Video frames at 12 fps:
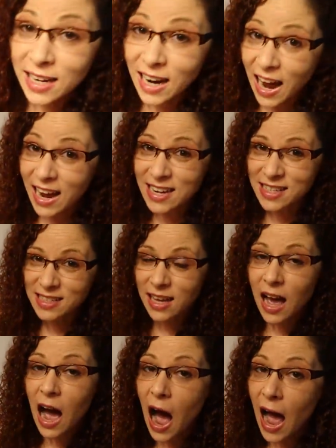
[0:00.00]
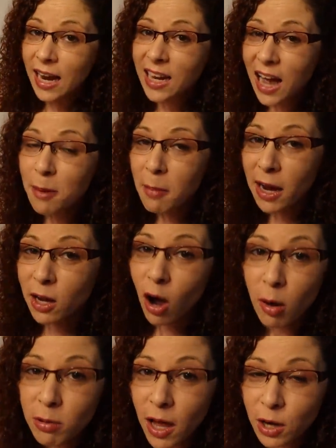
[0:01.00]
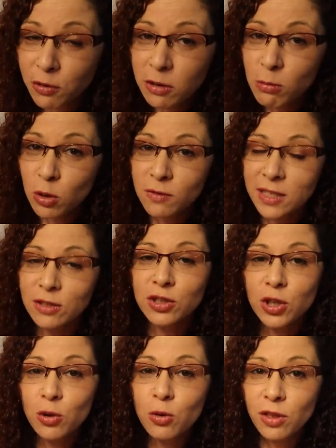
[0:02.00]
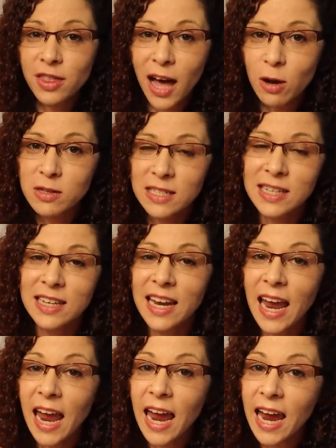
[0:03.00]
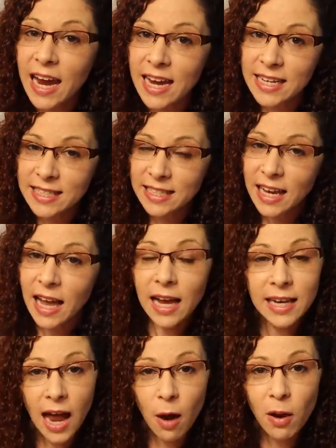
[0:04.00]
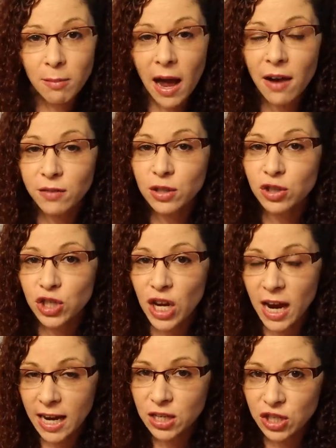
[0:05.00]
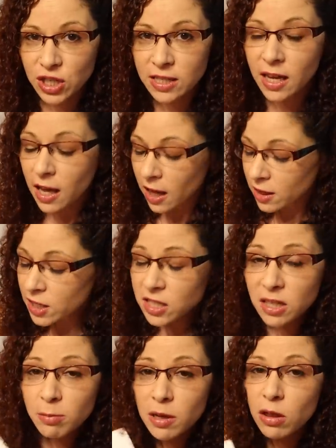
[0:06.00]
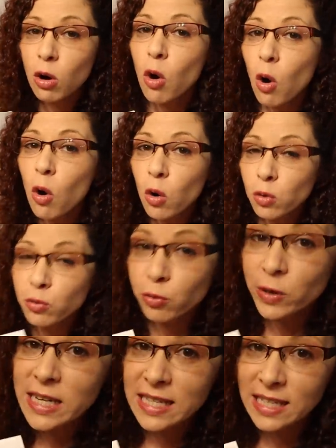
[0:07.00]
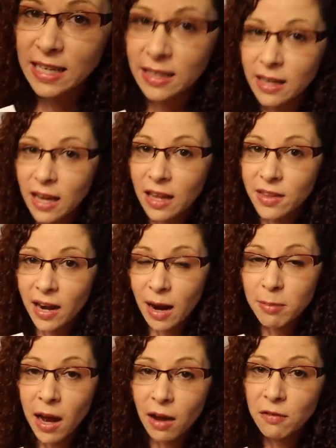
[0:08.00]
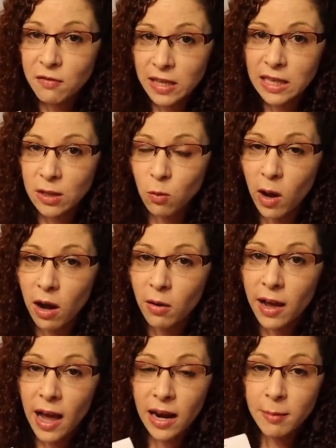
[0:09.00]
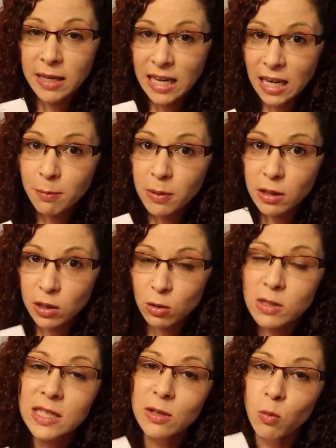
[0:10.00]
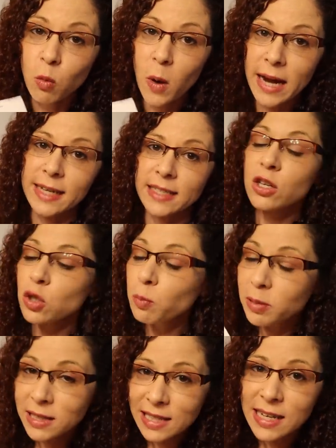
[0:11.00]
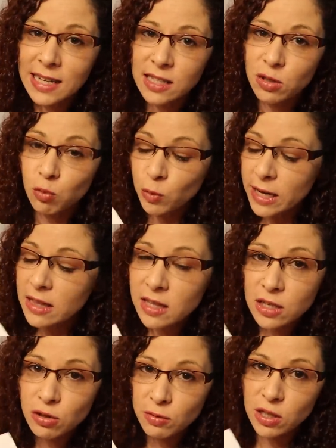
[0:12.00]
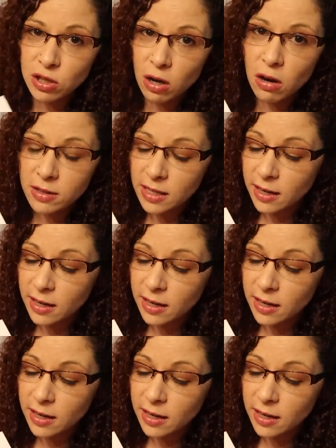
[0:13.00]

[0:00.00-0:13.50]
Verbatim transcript: Guys, I got my gallbladder removed in two thousand eight, and now I'm having changes. This could be the whole reason that I'm not feeling well and I keep losing weight. So please read these results.